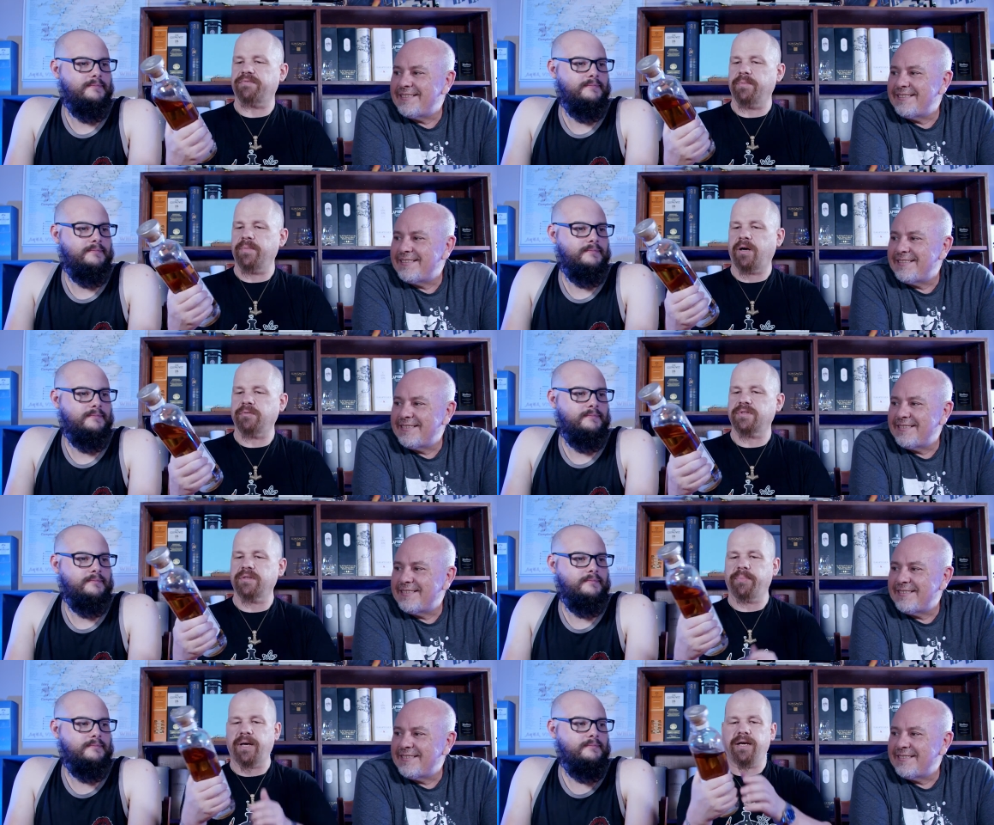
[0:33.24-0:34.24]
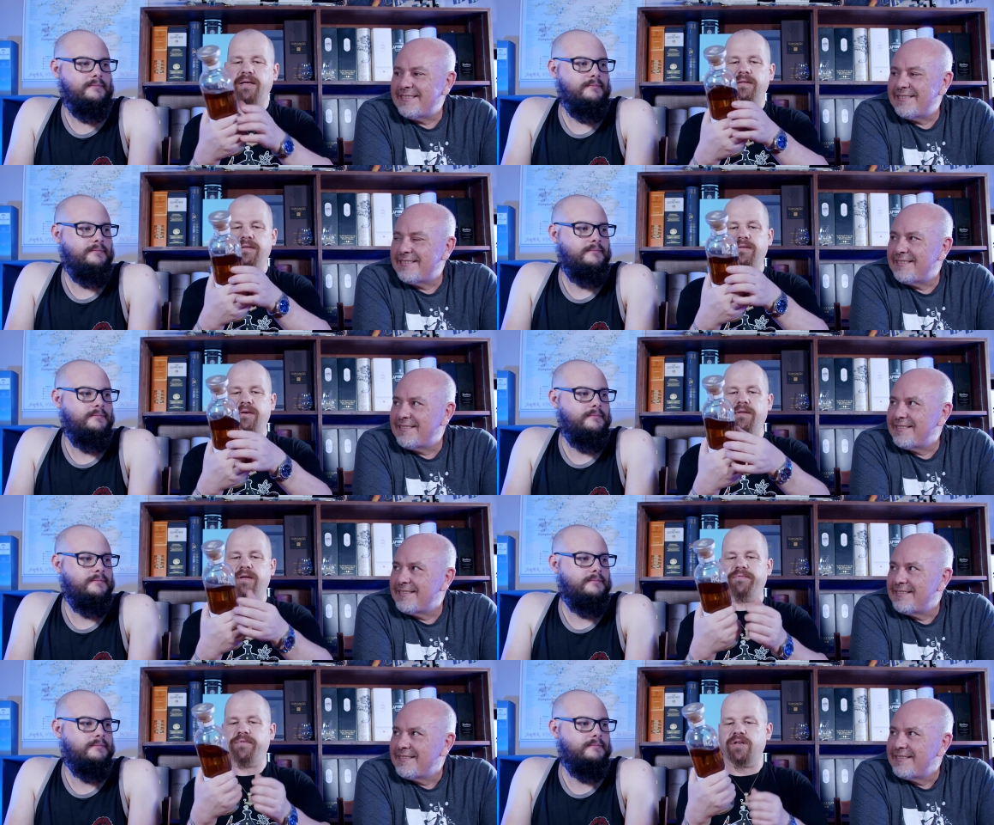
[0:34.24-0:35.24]
Speaker 1: from Ailsa Bay. So
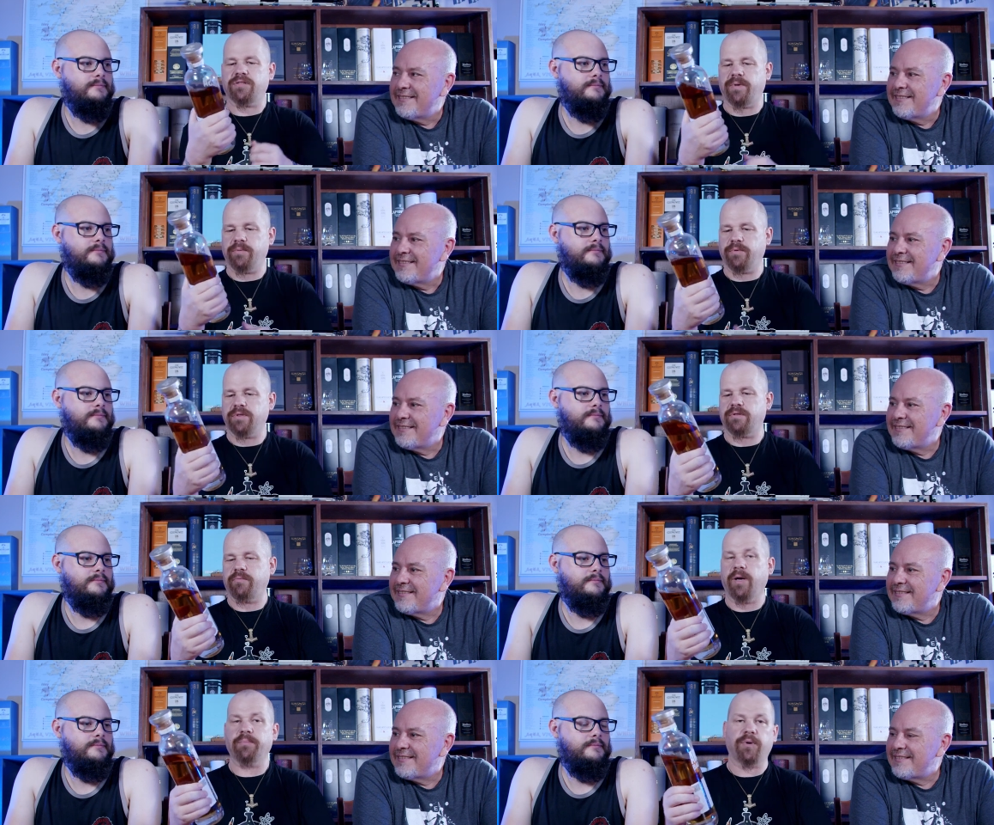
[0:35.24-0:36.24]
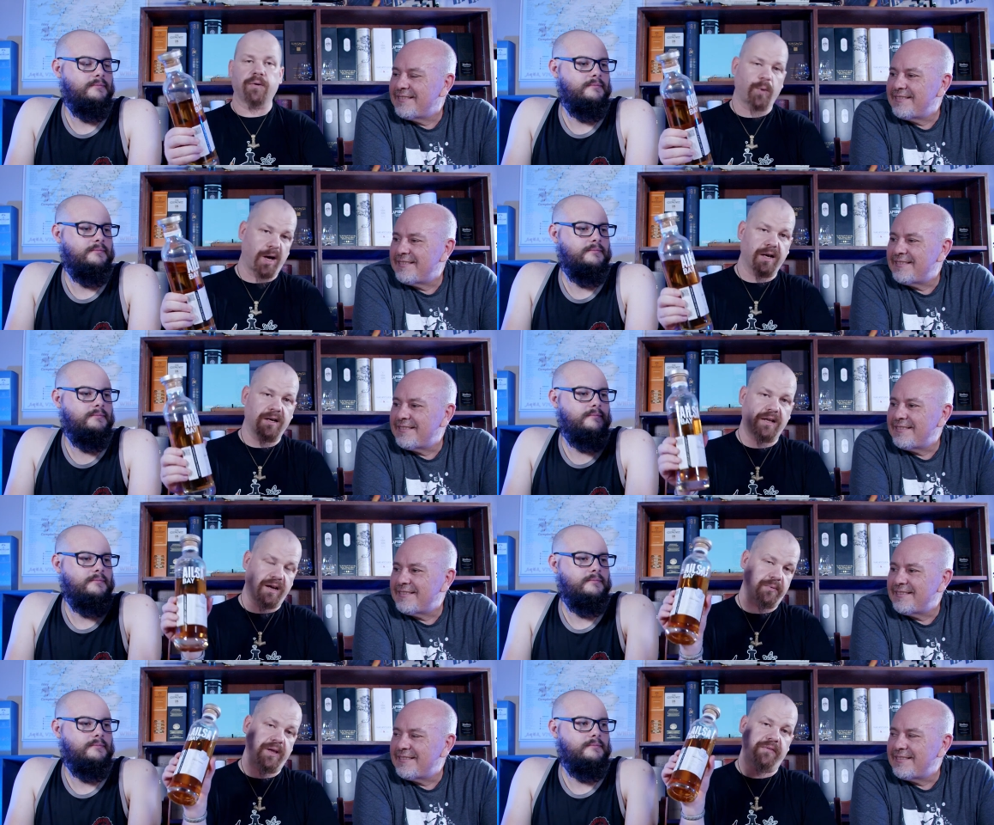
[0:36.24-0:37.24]
their first one was the 1.1 and
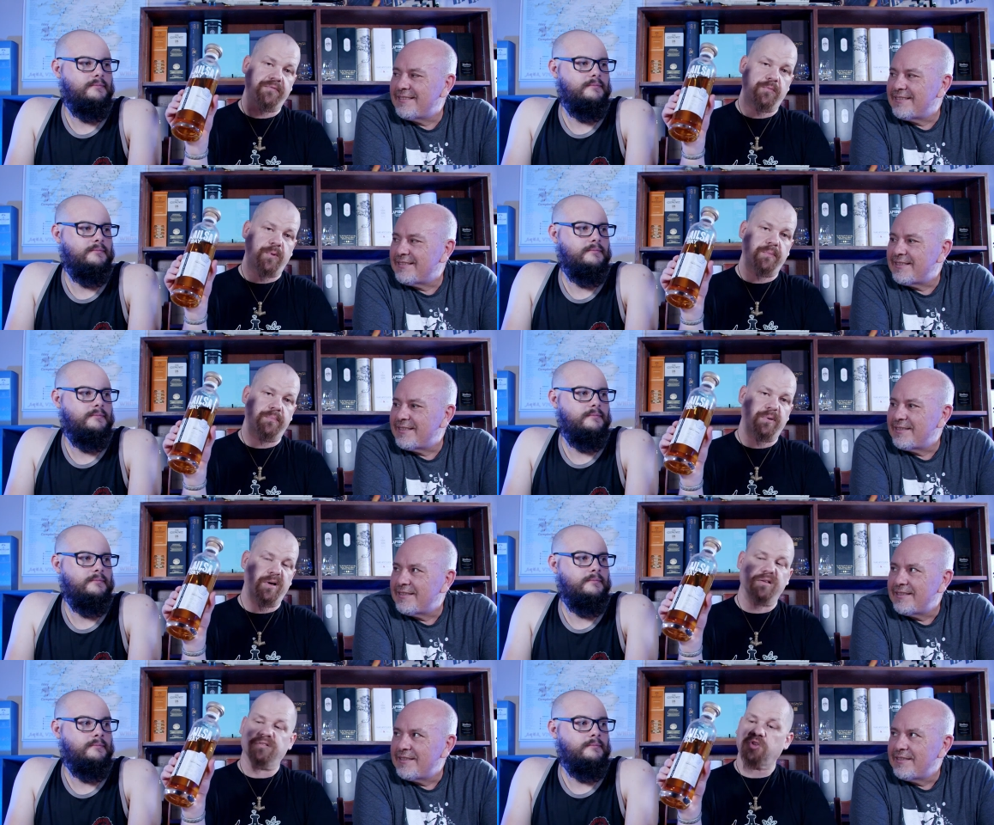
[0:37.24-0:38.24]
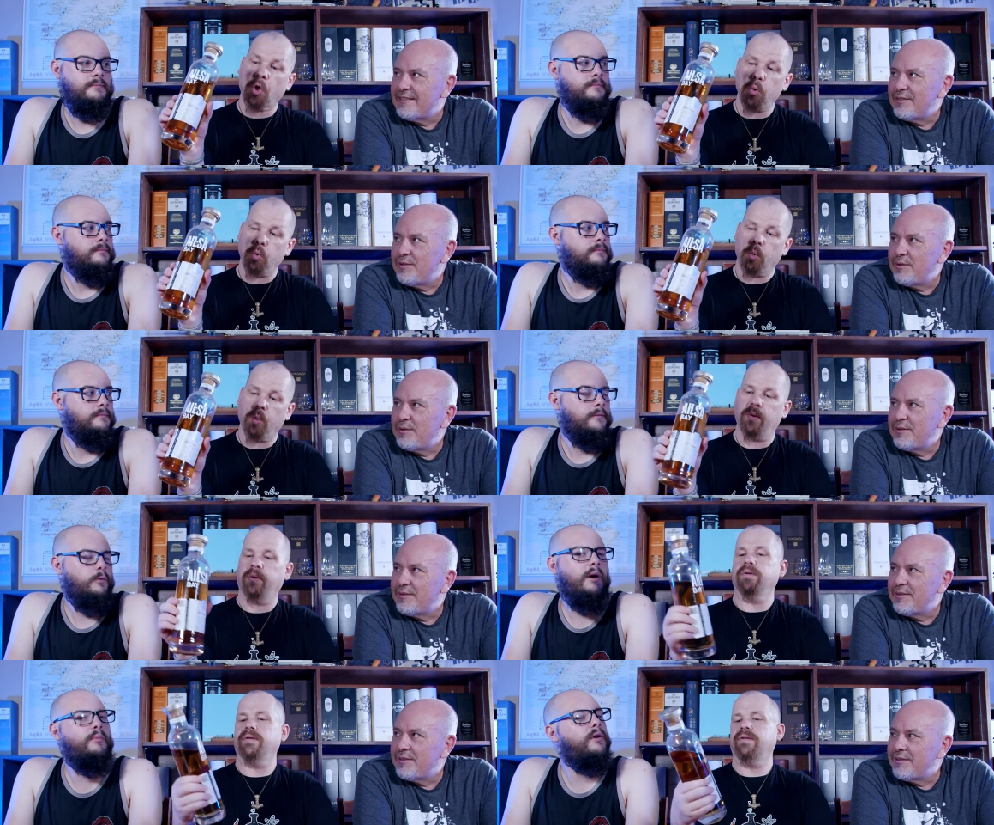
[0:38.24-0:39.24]
now we have the 1.2. The
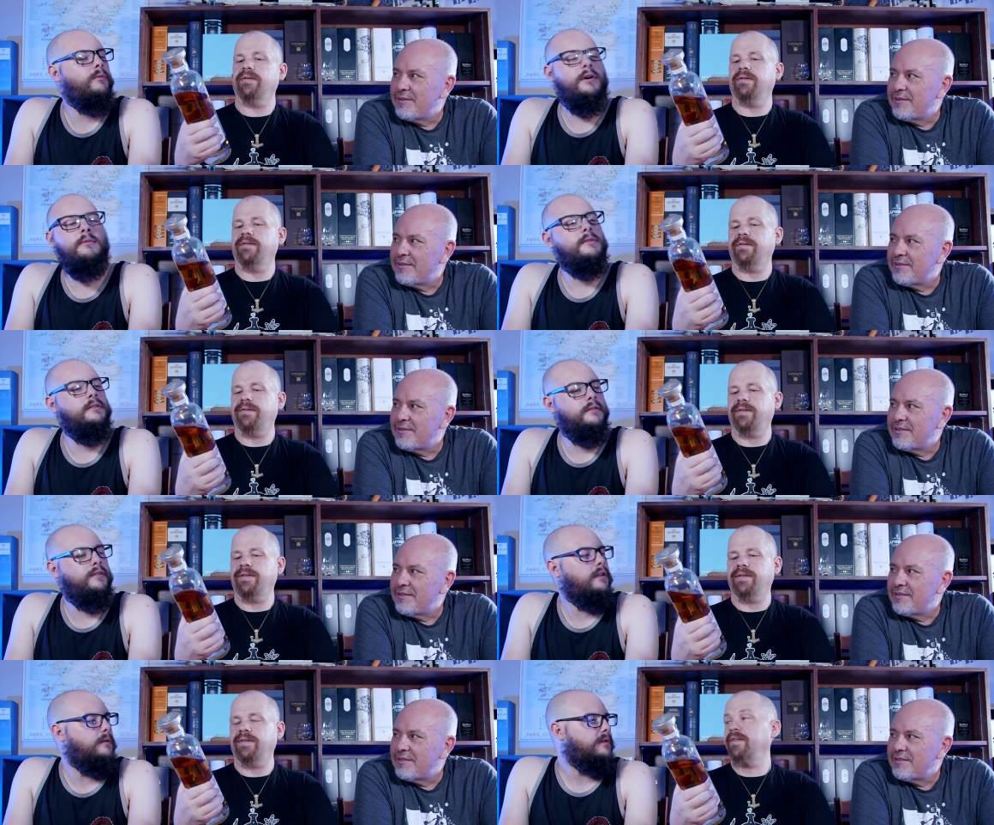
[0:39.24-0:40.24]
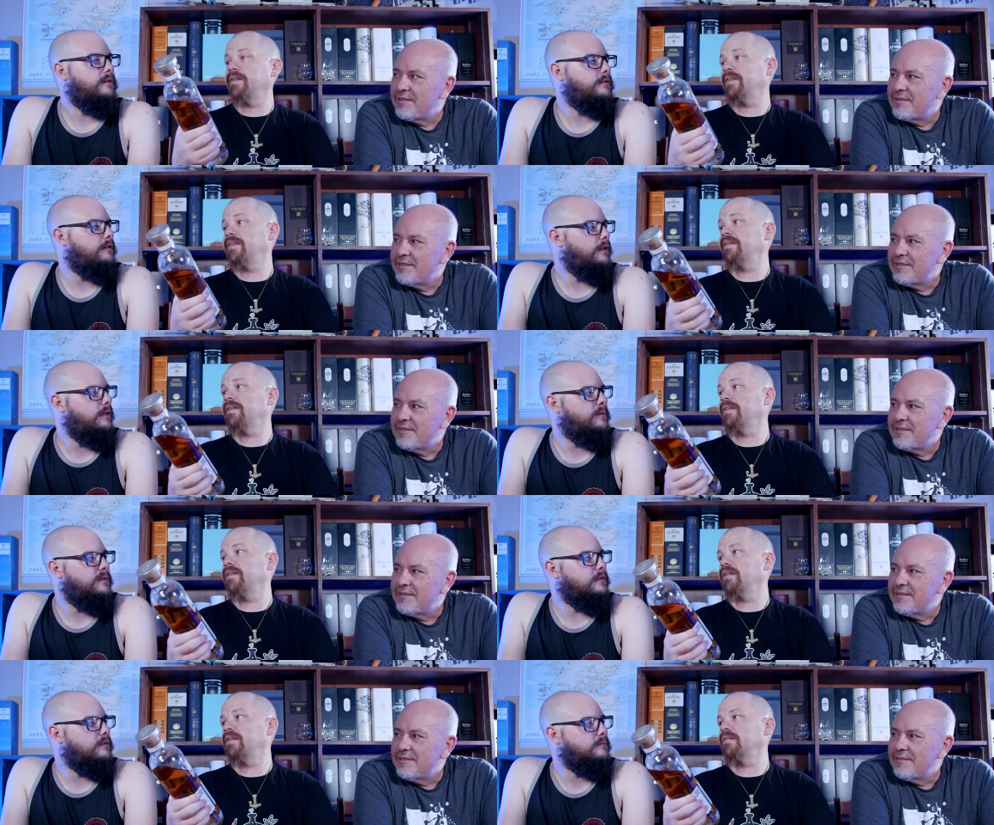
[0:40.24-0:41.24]
Speaker 2: 1.1 wasn't available in Australia,
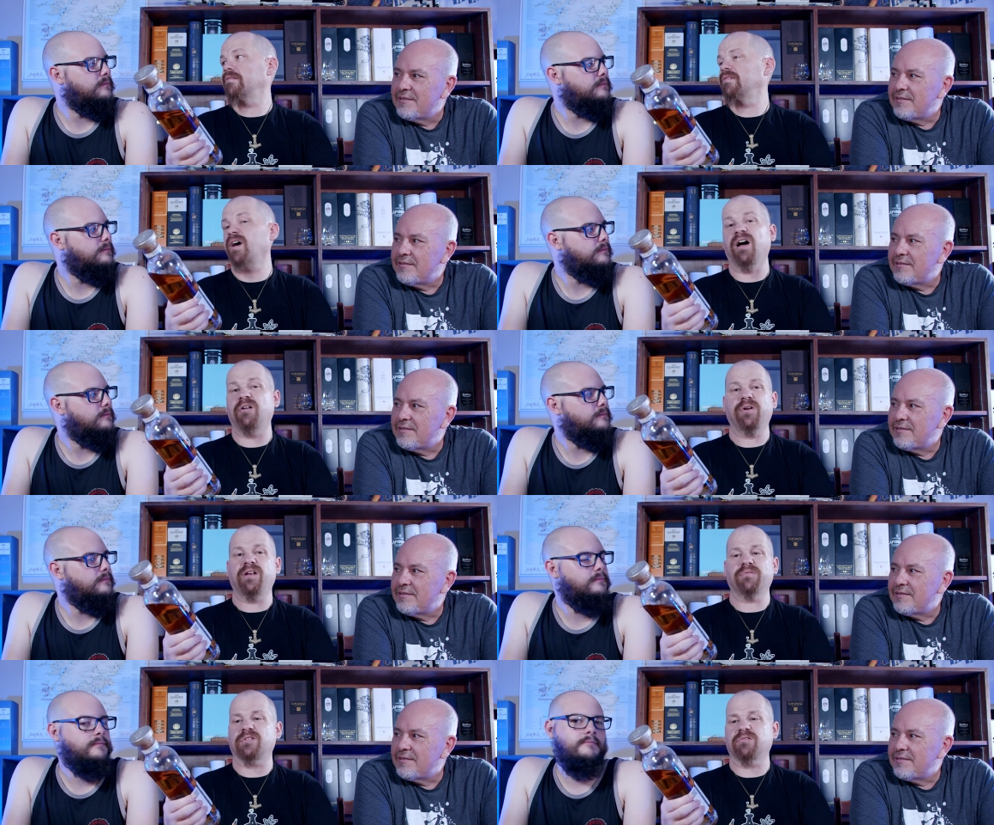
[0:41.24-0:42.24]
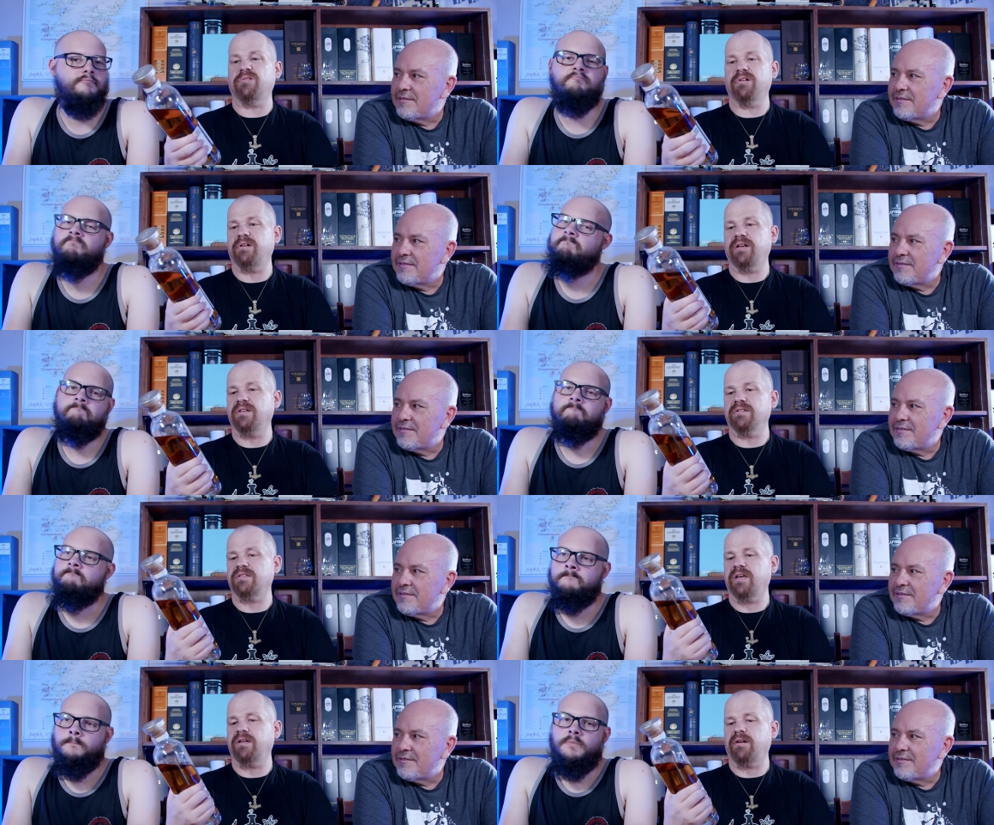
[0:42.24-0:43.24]
was it?
Speaker 1: No, we never saw it. I didn't
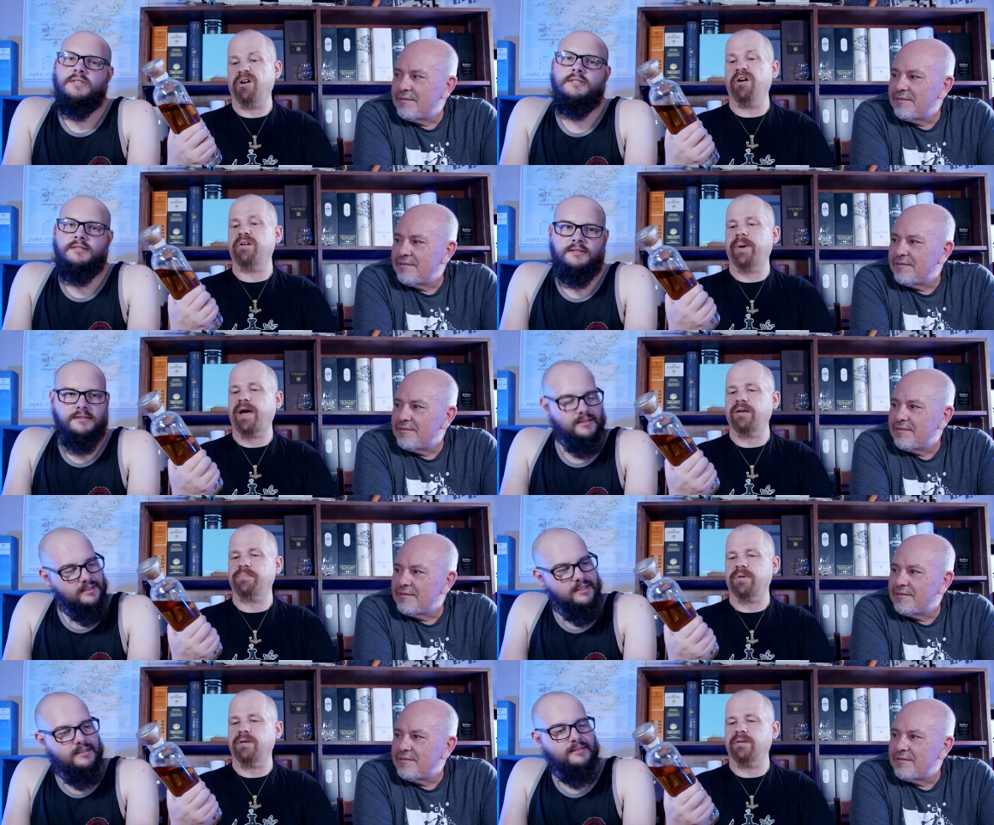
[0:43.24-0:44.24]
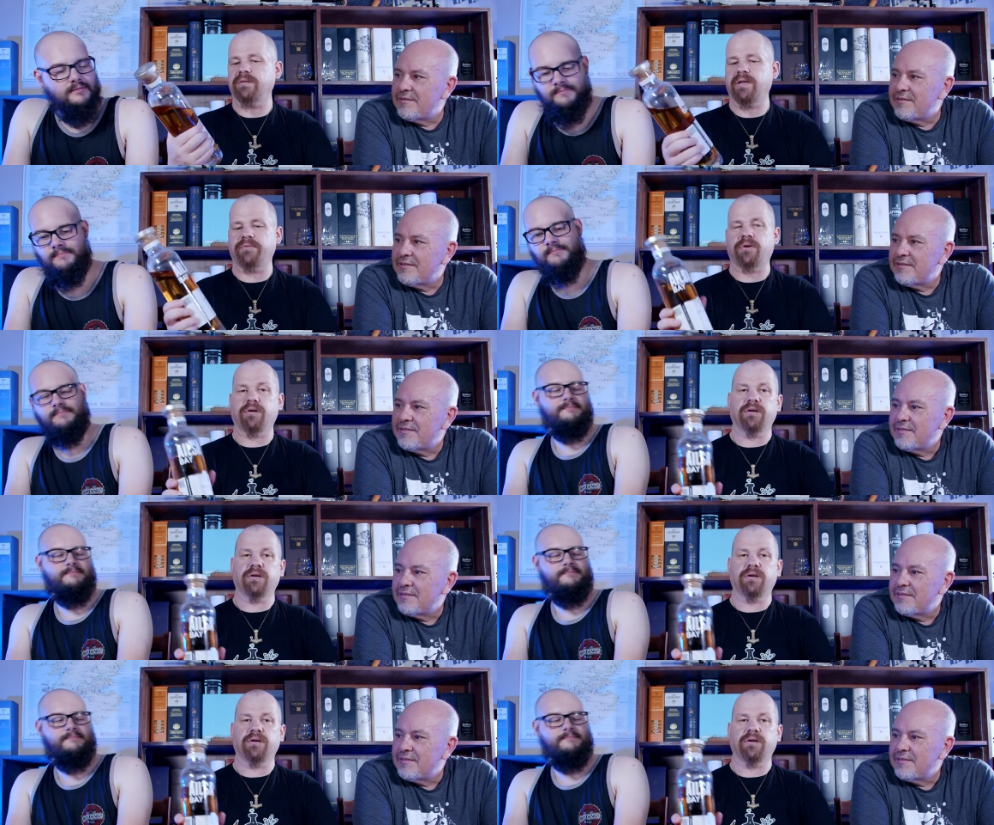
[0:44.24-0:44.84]
see it. I heard about it, but I never got